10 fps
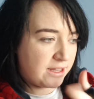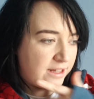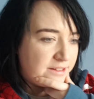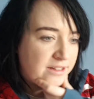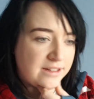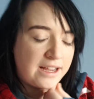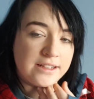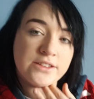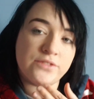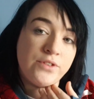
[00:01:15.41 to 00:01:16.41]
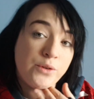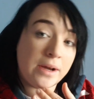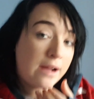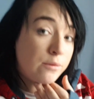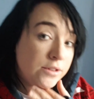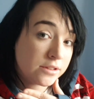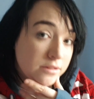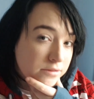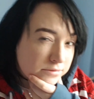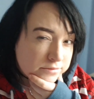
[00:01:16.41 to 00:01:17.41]
in the next few hours
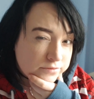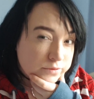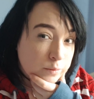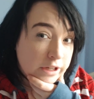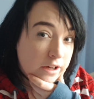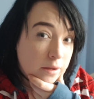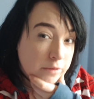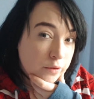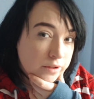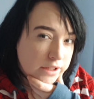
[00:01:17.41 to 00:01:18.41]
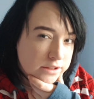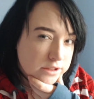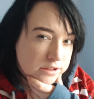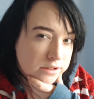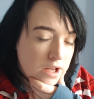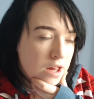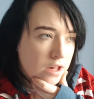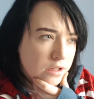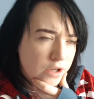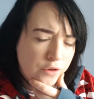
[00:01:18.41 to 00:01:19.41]
from when I upload this,
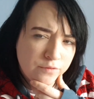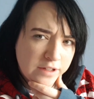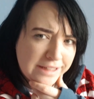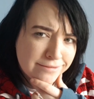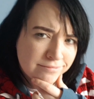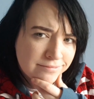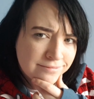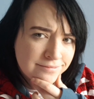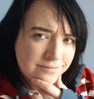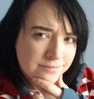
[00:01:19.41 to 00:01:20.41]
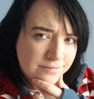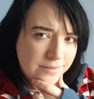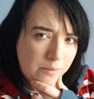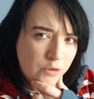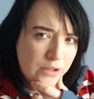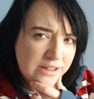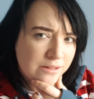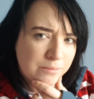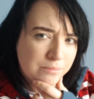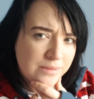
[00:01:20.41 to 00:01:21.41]
hopefully. I'm not in the
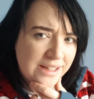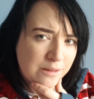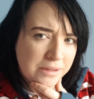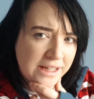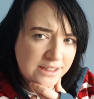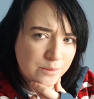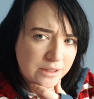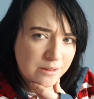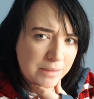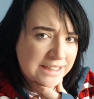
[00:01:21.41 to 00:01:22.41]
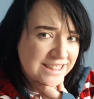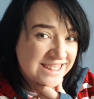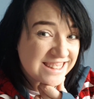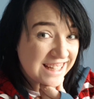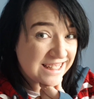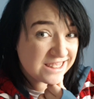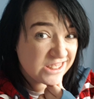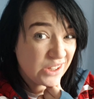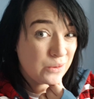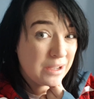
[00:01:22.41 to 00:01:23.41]
in a place with the best internet,
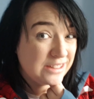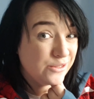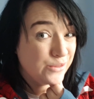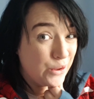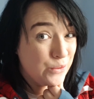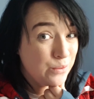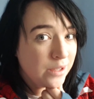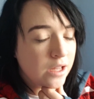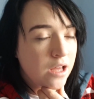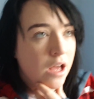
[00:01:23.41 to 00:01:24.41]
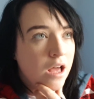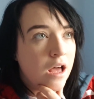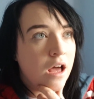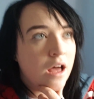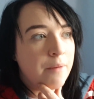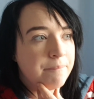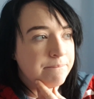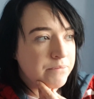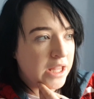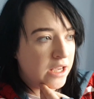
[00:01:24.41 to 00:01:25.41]
so I don't know.
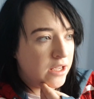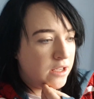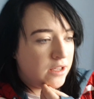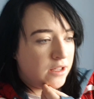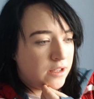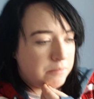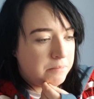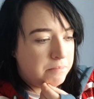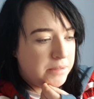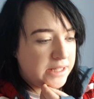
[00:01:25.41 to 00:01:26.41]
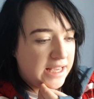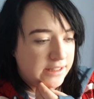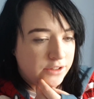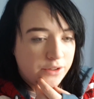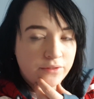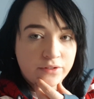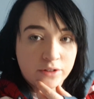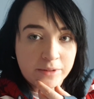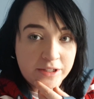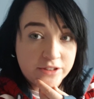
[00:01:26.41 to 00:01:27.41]
Um, but yeah, so go and
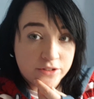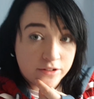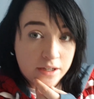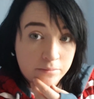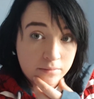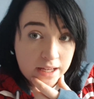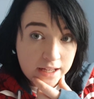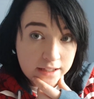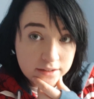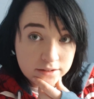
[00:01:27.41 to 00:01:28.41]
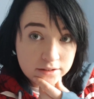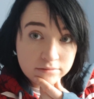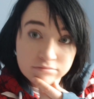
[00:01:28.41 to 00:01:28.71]
follow my Instagram and